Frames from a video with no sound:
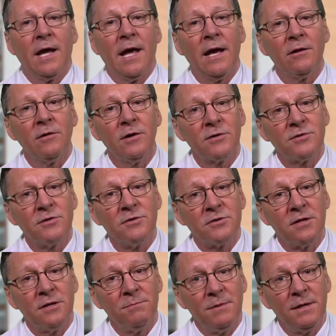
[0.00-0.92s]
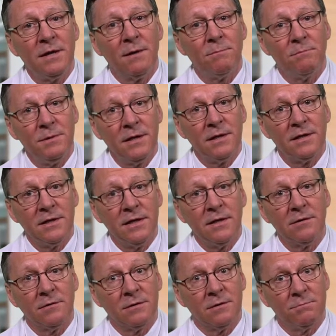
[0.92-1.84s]
Adolescence can be a big
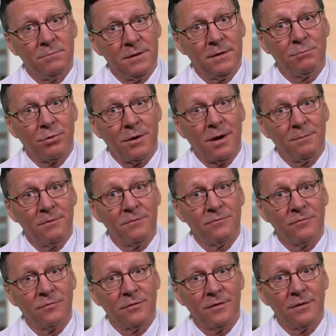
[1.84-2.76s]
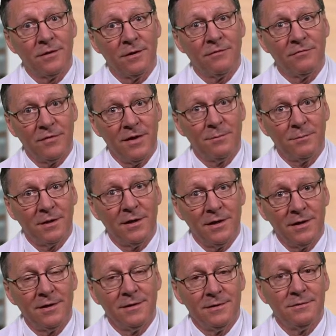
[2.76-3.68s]
deal and a big problem for a family.
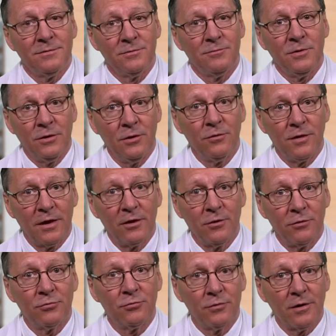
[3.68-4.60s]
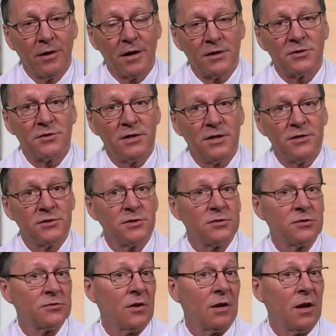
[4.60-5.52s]
We know they go through a lot of stages.
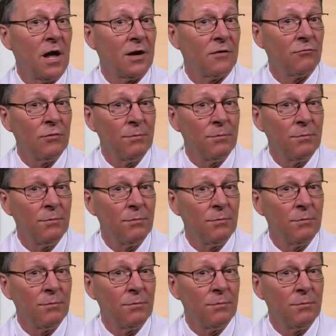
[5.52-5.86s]
There's a lot of